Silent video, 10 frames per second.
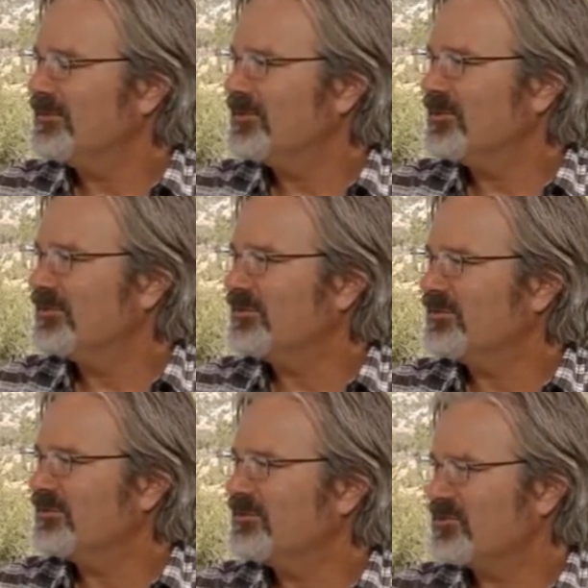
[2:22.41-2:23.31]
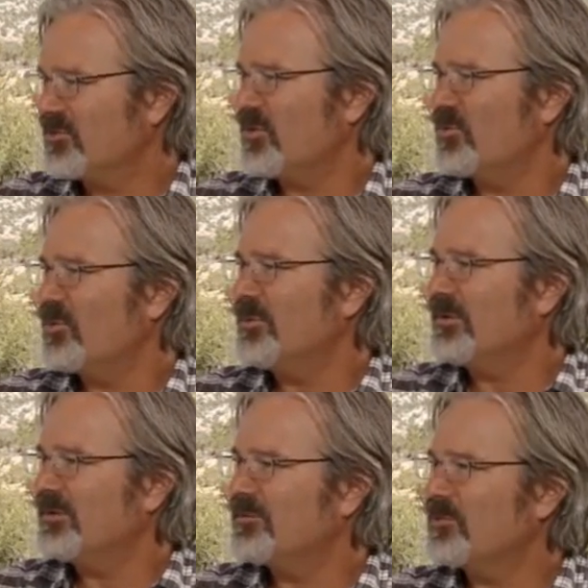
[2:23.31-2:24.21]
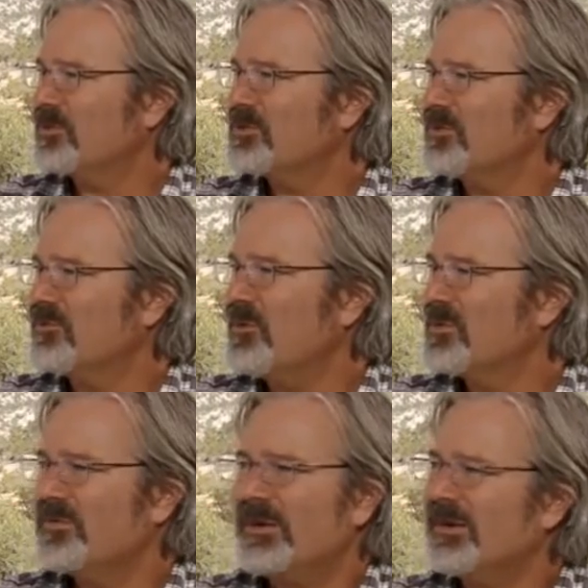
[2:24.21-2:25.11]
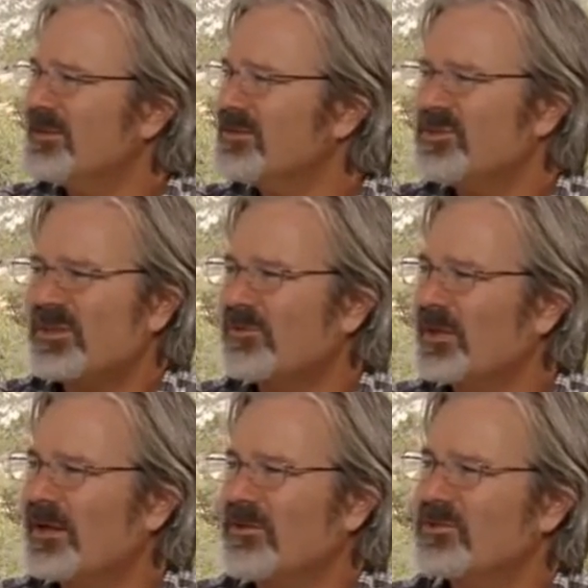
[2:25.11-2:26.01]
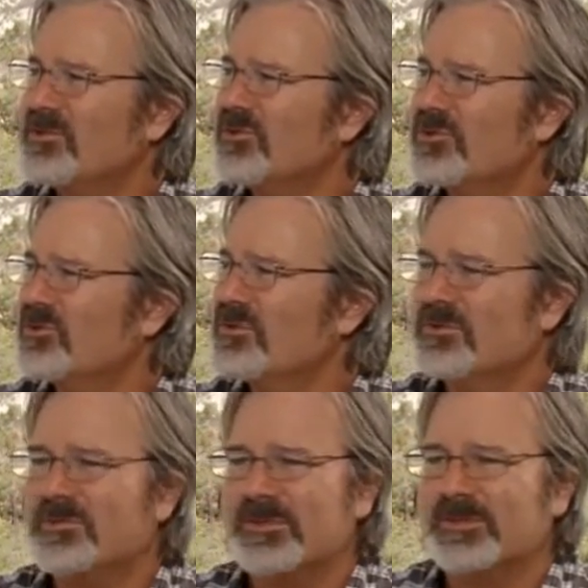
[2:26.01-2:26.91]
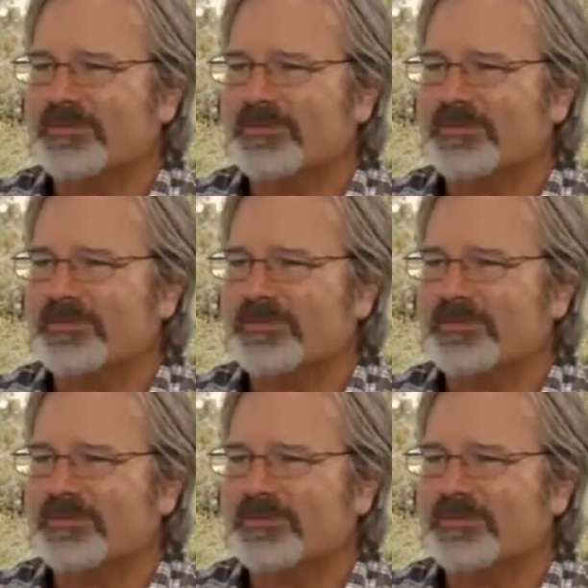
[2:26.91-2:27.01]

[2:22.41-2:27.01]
you know, the strong woman that works on the farm. It's very. She's like right out of the Searchers or something.